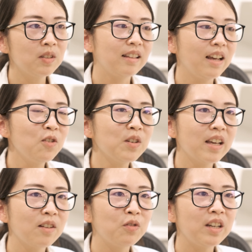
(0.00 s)
then you
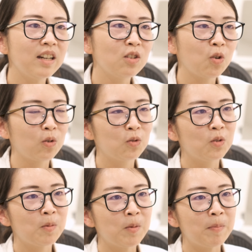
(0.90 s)
can really talk to
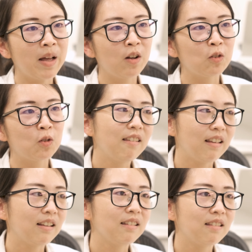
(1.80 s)
them about
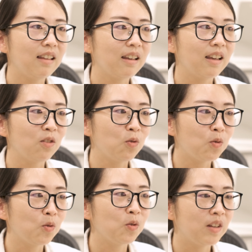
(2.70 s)
things they can
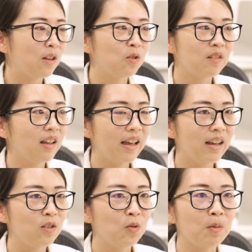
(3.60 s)
do day to
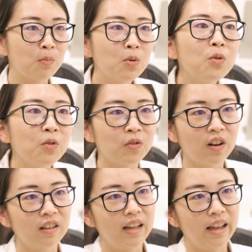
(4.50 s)
day to improve
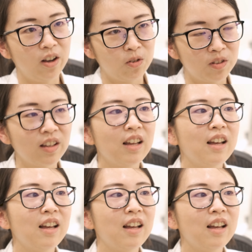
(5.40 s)
on their health.